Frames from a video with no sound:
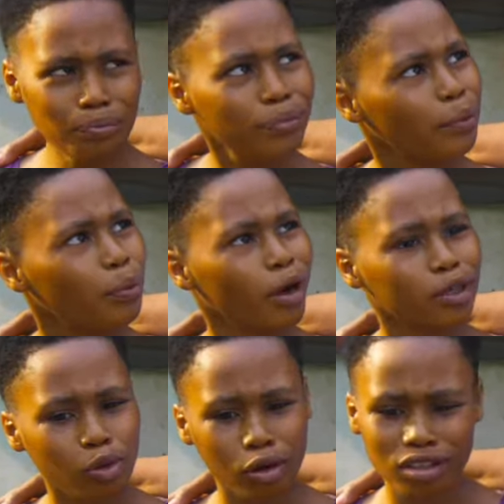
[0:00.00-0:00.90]
And people
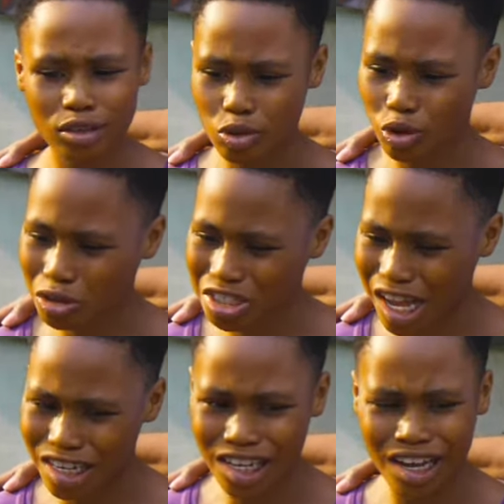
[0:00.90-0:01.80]
are talking to us
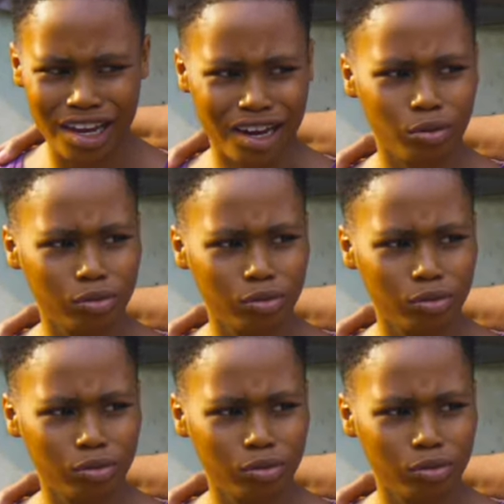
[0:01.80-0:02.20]
anyhow